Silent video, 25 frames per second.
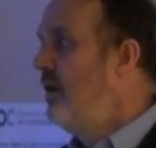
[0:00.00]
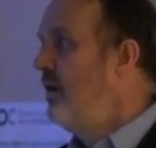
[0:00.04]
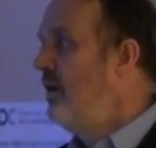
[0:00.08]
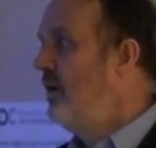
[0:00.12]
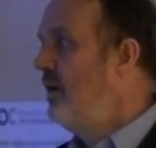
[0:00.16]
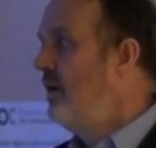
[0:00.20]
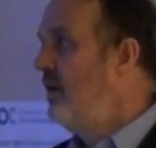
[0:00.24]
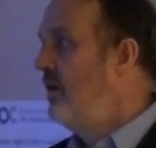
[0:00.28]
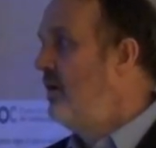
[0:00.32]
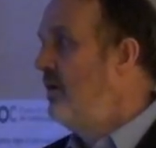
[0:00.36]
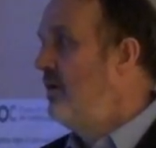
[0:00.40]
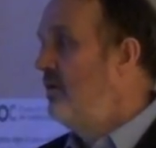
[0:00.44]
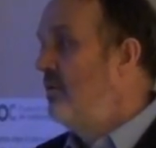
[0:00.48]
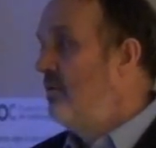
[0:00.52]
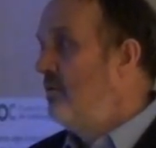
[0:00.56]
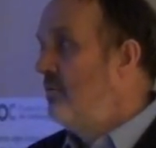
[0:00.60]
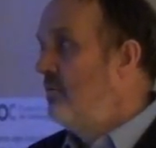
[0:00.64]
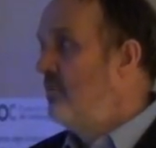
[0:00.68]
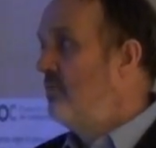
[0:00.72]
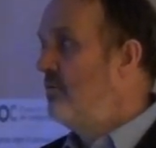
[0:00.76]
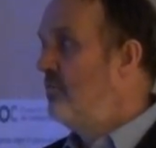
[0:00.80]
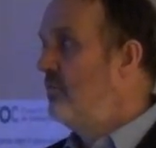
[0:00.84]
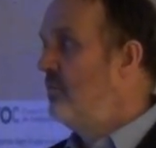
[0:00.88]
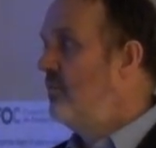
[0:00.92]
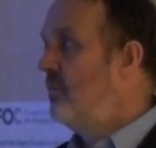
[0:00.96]
Uh,
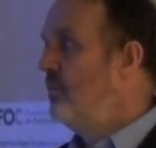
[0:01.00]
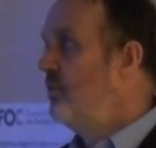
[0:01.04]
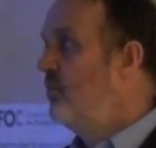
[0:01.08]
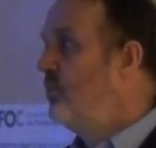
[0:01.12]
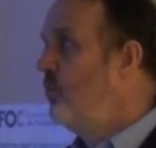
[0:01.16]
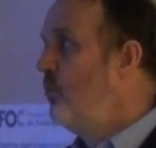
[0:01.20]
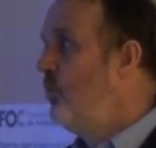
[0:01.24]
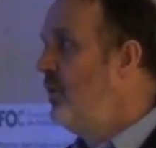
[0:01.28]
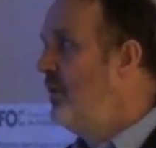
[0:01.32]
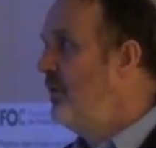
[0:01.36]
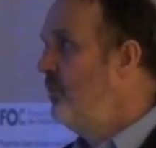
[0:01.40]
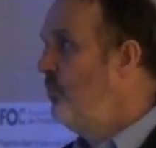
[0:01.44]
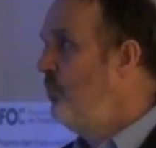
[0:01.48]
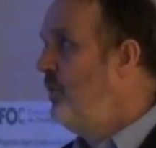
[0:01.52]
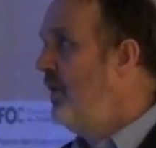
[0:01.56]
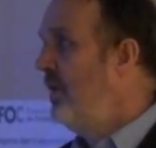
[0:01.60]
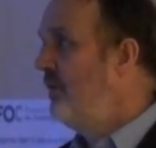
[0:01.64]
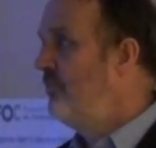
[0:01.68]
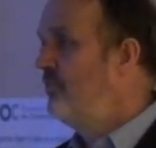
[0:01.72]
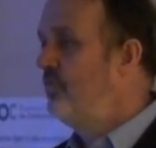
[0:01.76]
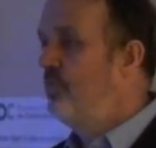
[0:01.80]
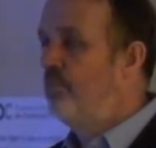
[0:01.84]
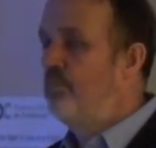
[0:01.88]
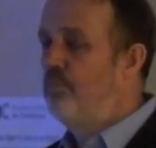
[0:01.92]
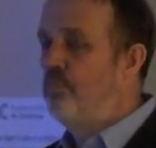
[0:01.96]
well, we
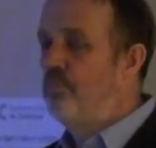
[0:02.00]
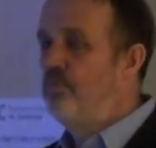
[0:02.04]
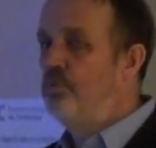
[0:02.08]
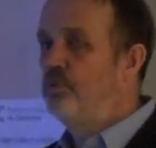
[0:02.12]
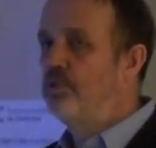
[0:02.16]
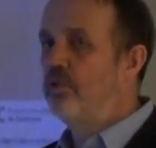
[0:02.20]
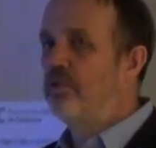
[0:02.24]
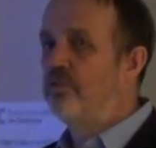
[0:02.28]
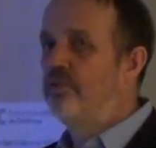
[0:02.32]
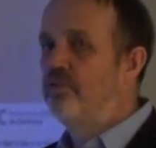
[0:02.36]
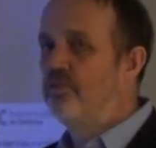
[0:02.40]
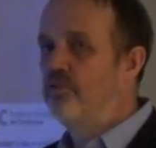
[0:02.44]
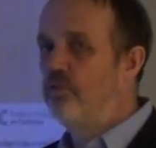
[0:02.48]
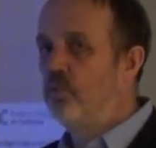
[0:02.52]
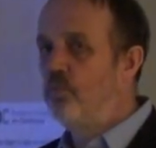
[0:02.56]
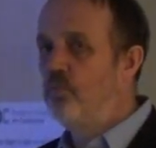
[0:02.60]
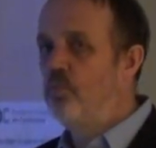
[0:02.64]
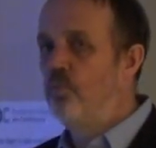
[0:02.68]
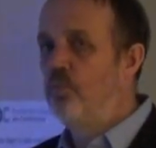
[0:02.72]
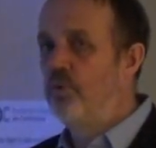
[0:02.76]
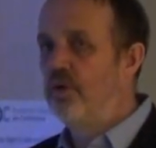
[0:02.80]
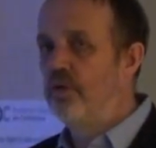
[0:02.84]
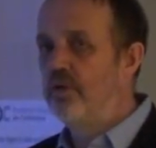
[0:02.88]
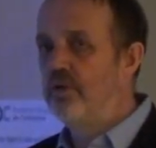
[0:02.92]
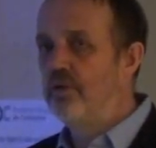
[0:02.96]
have to put it
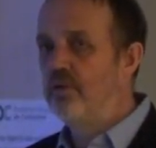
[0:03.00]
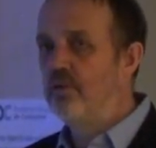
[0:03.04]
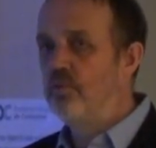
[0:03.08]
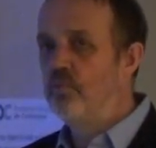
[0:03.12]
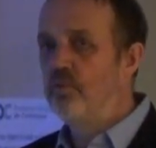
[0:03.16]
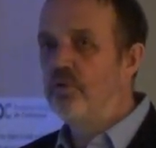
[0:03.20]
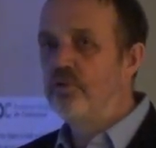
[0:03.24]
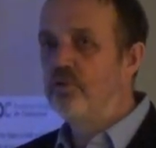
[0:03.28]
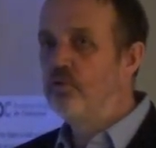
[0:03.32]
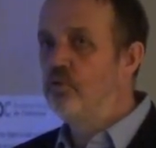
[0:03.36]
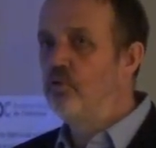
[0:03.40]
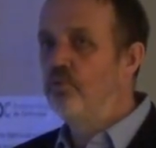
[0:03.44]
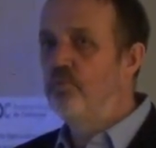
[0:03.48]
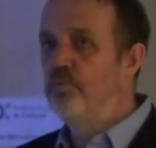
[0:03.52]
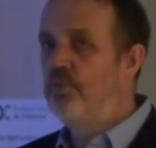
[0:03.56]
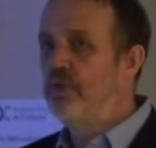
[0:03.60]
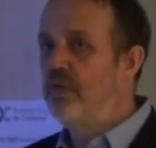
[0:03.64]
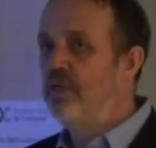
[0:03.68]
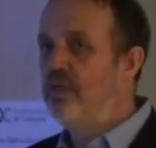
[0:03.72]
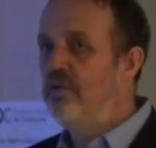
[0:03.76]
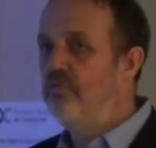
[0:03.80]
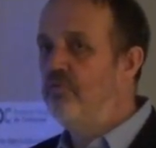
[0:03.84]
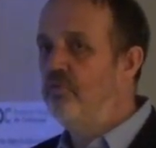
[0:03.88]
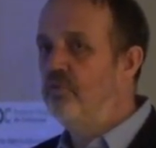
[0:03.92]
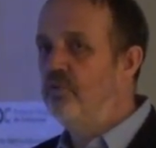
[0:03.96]
somewhere. Could be
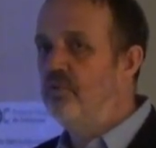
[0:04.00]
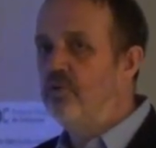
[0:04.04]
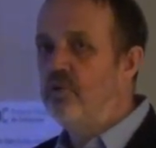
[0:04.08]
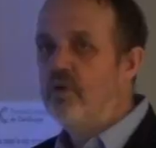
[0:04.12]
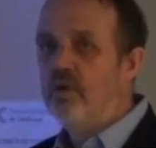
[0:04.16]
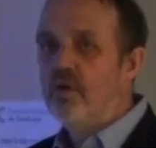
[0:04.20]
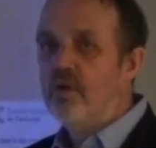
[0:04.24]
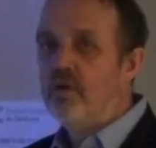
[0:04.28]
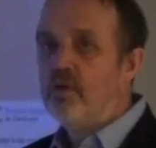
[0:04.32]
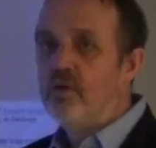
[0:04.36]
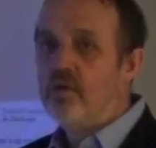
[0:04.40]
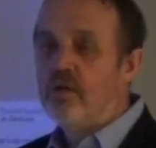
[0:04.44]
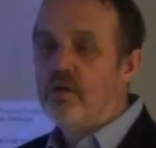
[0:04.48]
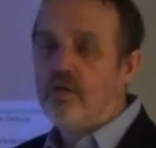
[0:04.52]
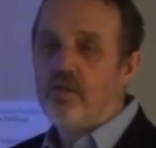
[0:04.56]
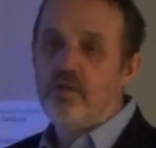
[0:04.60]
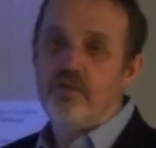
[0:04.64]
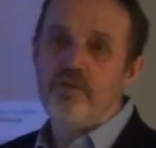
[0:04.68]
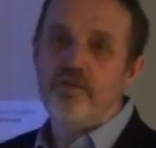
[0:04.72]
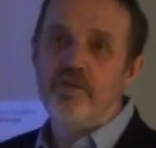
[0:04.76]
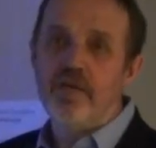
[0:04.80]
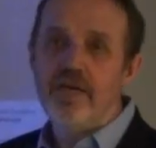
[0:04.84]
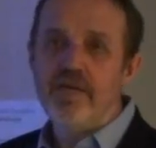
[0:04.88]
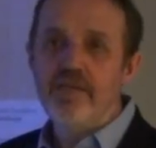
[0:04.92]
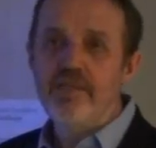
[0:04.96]
even
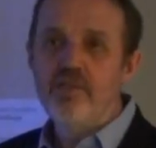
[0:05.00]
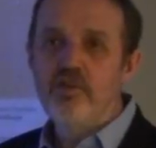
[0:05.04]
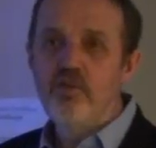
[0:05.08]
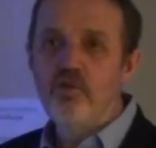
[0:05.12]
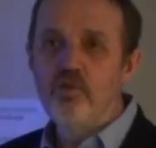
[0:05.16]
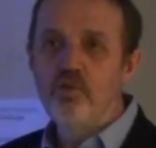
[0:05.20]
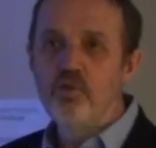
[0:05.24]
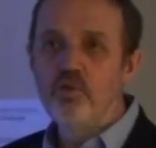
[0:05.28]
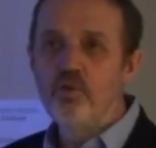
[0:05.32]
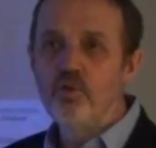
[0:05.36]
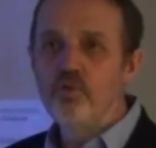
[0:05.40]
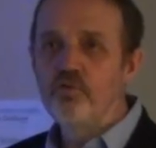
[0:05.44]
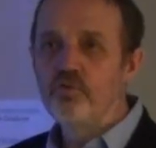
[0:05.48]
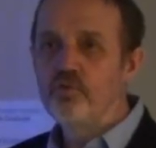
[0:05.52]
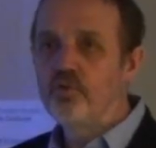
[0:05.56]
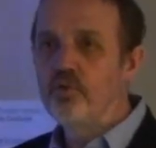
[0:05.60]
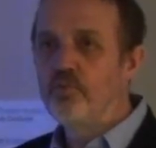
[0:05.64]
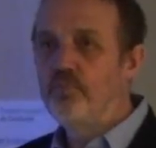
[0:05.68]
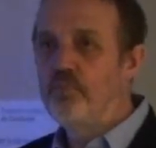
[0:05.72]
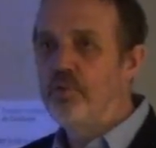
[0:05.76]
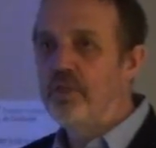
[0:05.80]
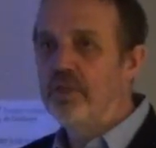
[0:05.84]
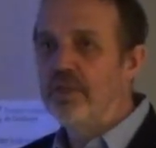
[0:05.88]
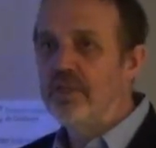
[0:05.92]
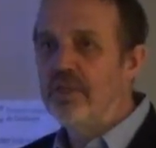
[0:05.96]
9 euros,
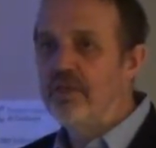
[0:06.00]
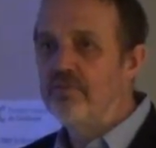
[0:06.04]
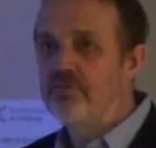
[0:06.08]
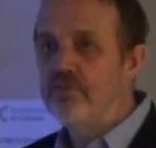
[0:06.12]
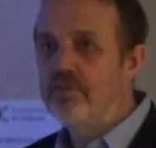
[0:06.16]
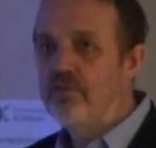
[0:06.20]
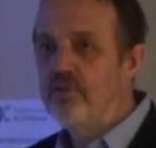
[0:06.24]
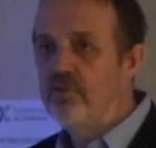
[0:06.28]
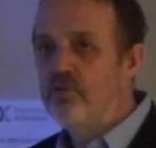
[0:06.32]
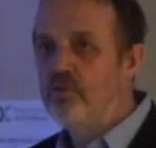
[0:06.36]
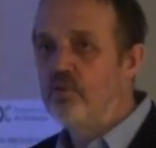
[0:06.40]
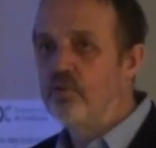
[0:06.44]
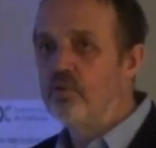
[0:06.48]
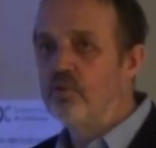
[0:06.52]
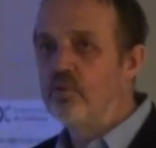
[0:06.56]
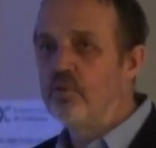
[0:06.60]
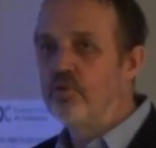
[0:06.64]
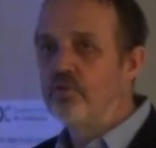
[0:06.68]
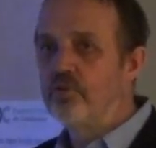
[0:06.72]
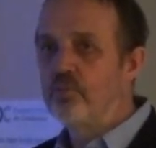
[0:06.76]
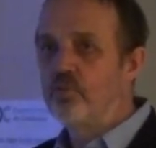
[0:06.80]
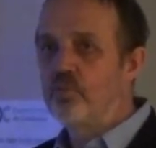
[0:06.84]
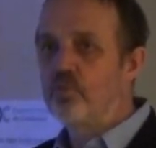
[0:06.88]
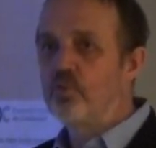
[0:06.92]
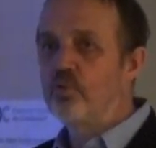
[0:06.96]
could be 11
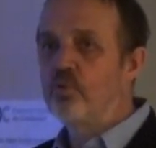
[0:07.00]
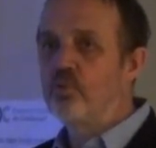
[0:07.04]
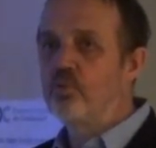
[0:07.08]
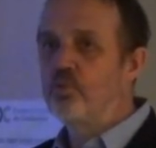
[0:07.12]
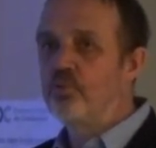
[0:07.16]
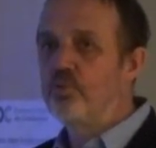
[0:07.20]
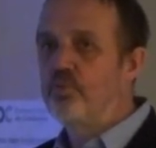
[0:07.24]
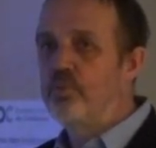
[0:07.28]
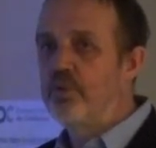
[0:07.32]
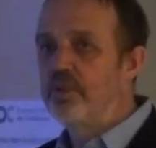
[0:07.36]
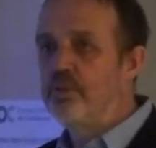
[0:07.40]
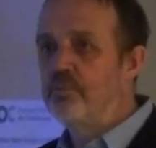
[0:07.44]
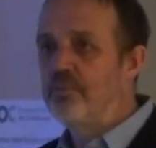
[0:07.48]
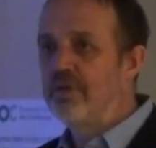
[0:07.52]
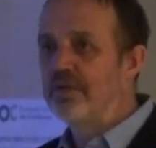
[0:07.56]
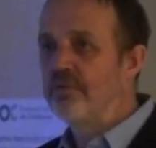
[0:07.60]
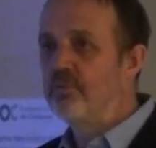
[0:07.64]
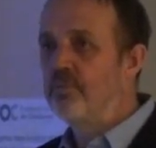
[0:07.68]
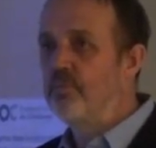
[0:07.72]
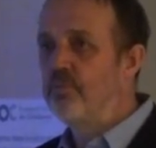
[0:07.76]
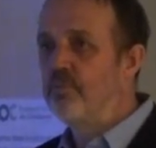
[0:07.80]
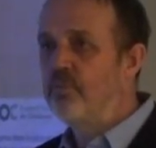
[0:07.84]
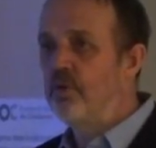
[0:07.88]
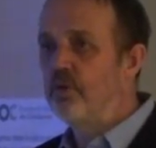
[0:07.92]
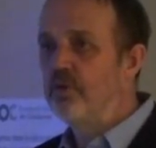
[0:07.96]
euros, could be the
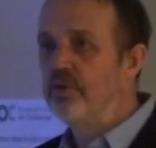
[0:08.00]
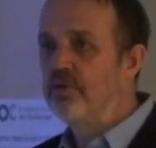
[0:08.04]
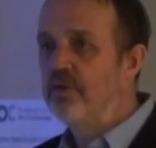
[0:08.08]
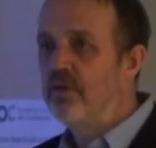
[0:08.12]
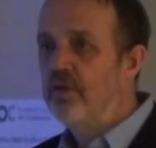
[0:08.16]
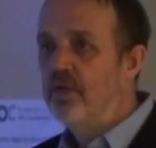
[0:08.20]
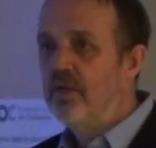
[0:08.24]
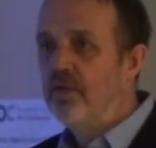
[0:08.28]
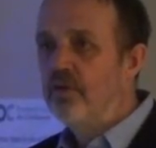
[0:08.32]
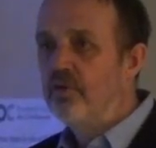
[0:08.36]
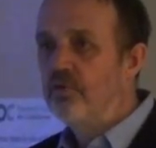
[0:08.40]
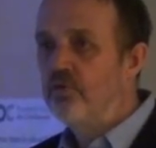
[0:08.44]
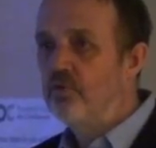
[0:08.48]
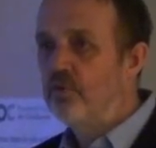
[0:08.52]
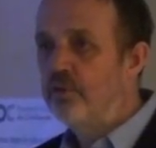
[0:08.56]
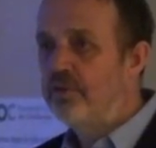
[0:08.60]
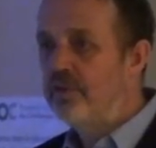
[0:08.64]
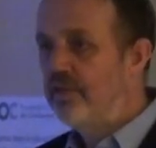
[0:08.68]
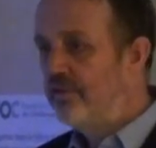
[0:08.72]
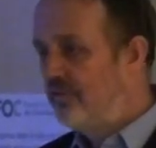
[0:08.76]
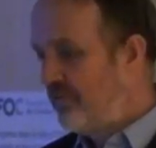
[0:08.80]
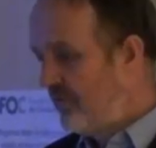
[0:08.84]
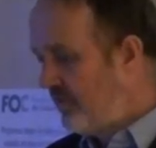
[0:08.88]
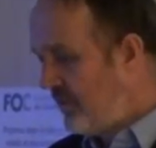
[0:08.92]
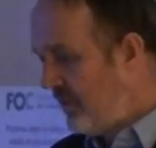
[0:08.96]
maximum point. So
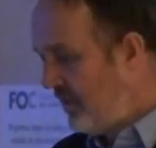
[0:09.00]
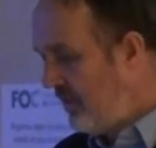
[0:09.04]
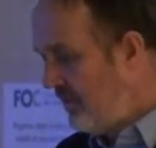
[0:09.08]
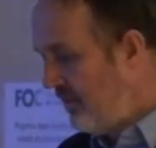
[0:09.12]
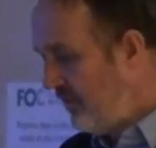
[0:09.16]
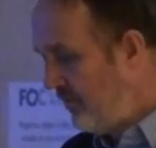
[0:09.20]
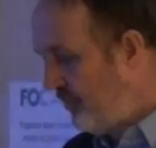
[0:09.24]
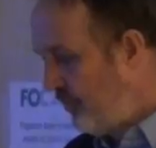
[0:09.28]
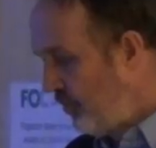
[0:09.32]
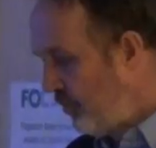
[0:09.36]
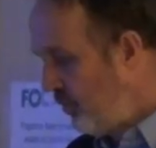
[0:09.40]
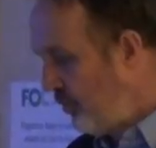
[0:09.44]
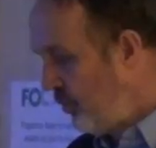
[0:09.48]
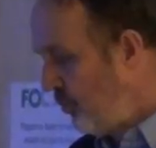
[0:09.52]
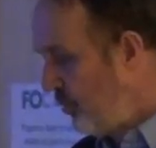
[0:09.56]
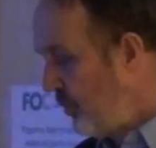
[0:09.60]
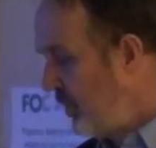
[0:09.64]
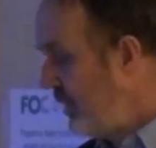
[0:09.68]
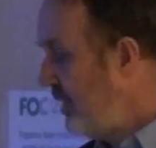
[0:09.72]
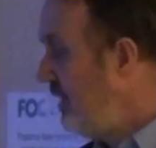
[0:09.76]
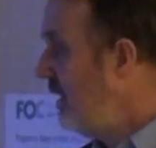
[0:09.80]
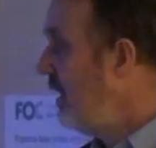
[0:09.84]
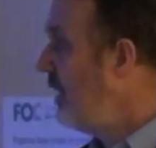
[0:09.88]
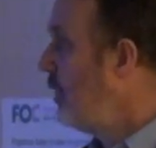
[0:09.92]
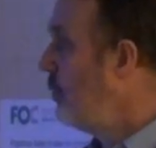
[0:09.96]
that's in a certain
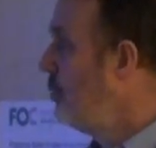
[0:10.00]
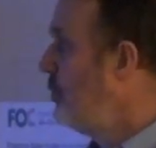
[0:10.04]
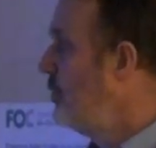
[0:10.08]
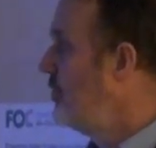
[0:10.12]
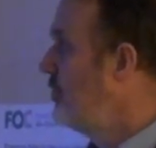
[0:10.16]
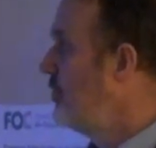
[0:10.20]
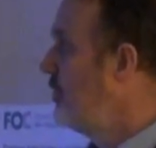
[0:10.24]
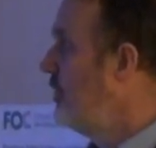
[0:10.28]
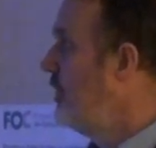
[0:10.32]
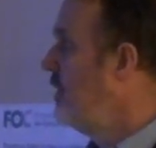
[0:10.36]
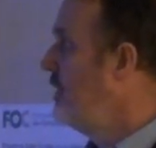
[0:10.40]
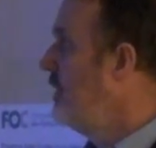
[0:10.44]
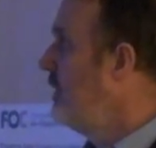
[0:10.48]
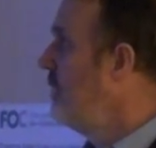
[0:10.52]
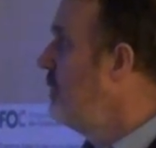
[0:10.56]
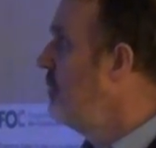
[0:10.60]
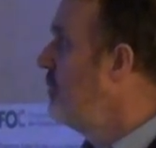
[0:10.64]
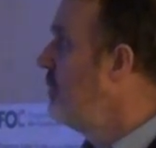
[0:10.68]
way arbitrary.